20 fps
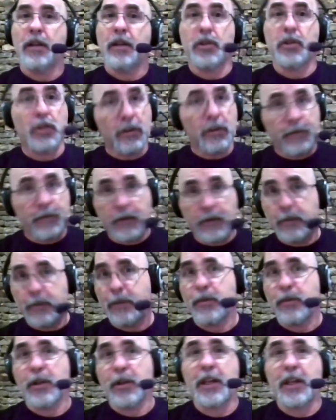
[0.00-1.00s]
There's only 50
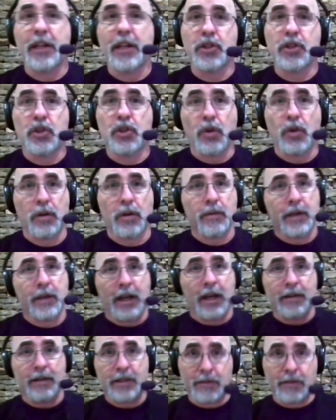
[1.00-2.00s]
people in that store. We
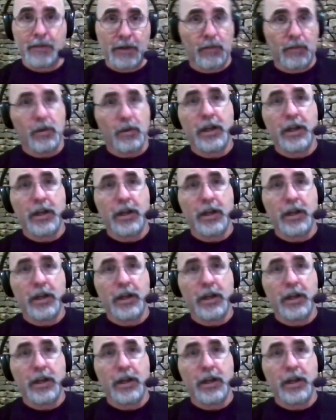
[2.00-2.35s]
got someone at